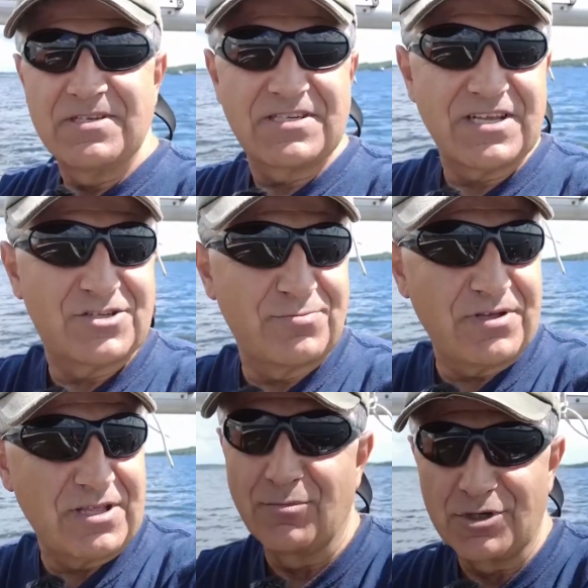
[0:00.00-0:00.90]
said to
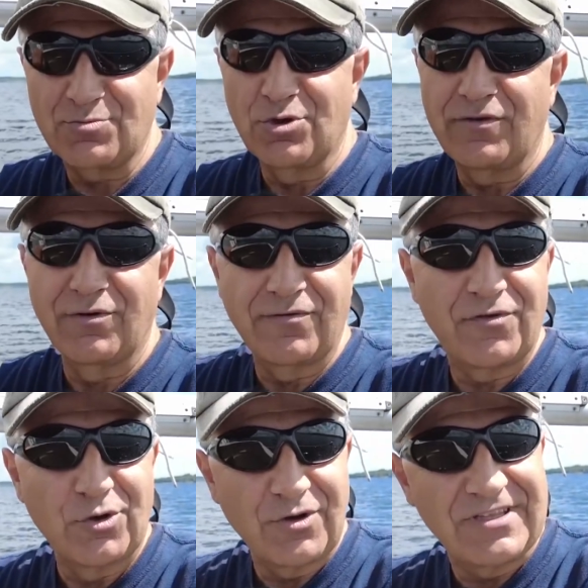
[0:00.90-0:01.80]
be the most beautiful
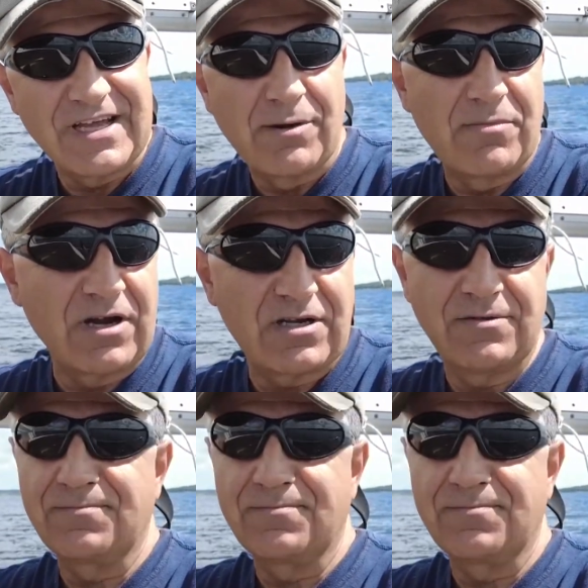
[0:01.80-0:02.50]
fjord in Denmark.